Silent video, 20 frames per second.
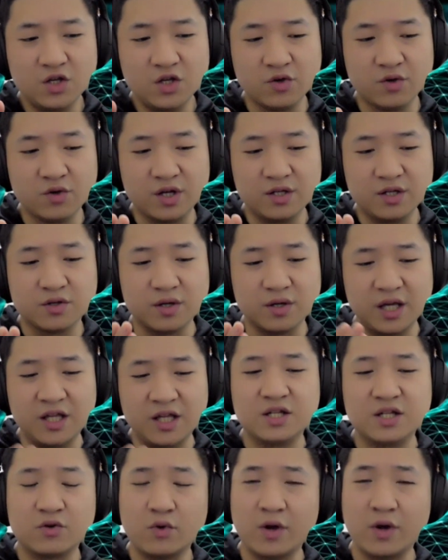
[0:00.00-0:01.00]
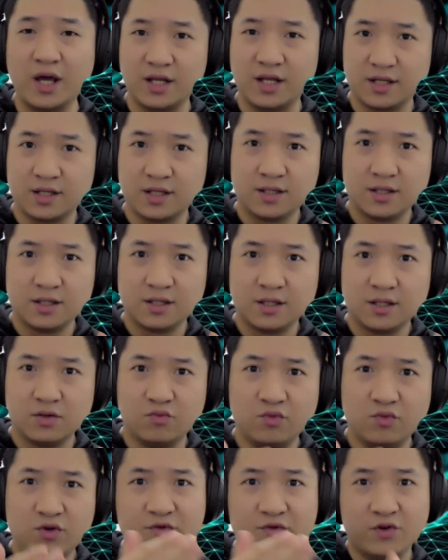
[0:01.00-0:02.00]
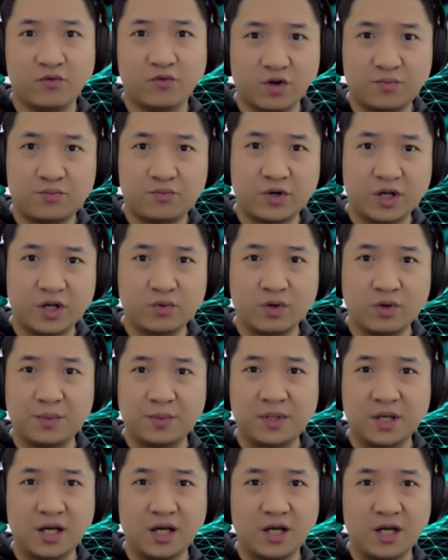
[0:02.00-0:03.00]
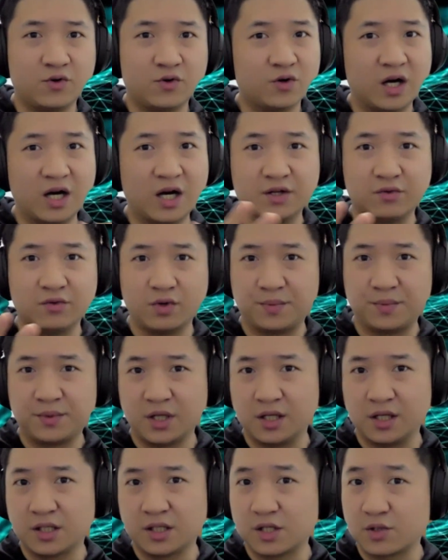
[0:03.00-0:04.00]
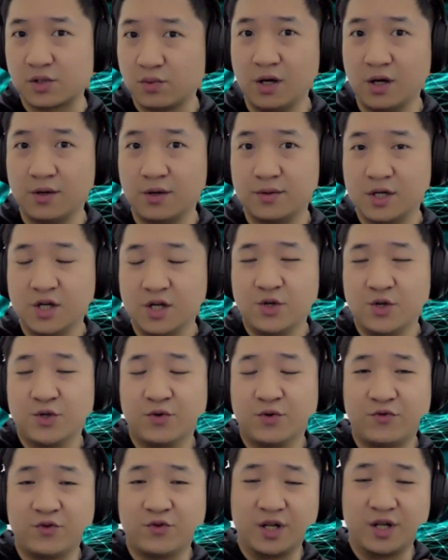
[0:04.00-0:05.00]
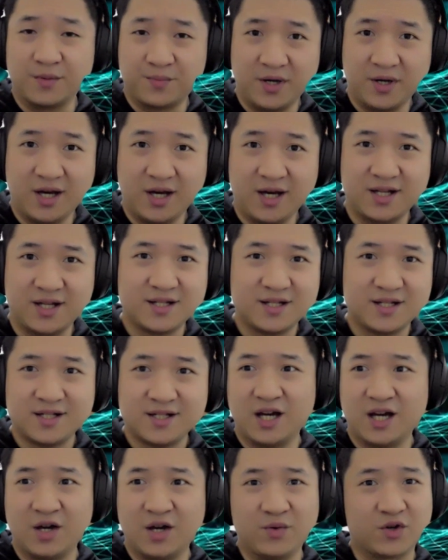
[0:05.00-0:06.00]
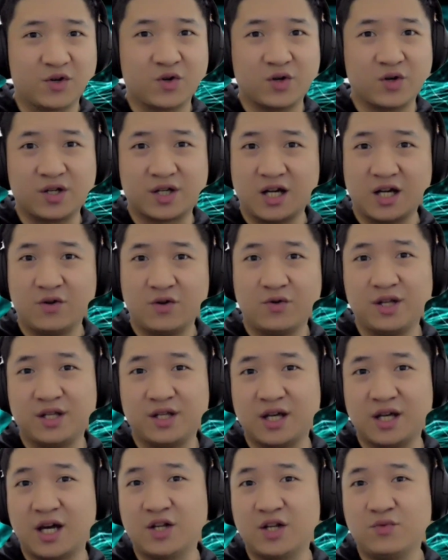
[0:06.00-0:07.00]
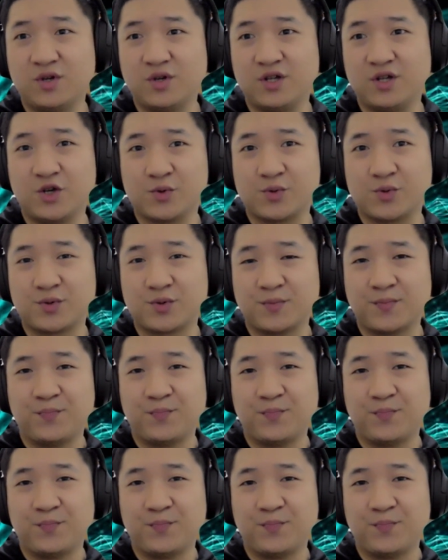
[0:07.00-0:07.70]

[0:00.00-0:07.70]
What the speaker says: need to integrate with your WordPress website or other websites as well. So for that part, I will going to cover in other videos.